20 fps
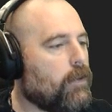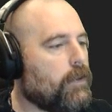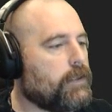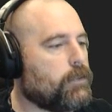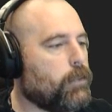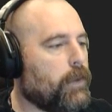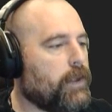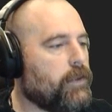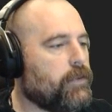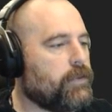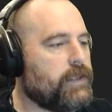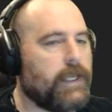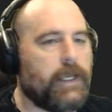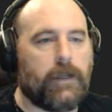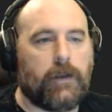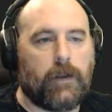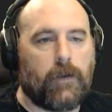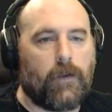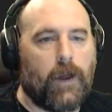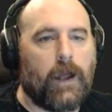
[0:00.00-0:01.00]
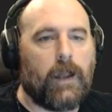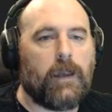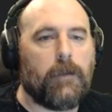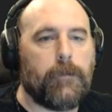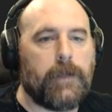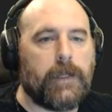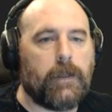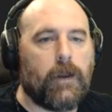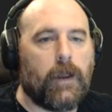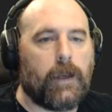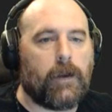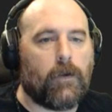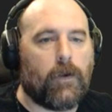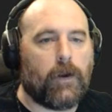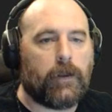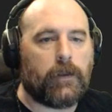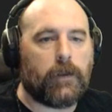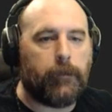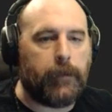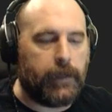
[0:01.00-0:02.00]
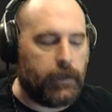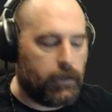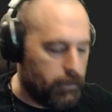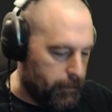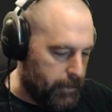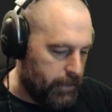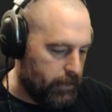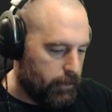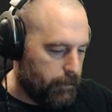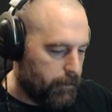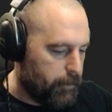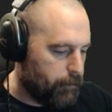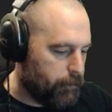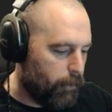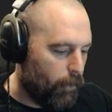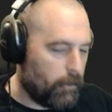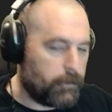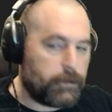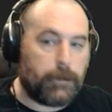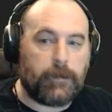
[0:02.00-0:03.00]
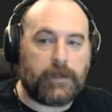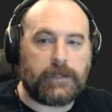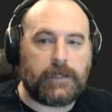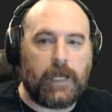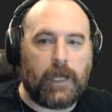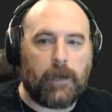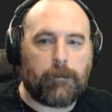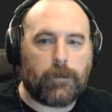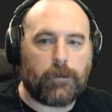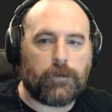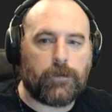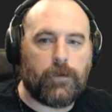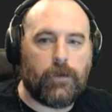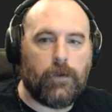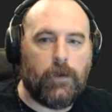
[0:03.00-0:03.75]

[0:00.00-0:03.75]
is what you see in a lot. Let me, hang on. Let me pull up some examples.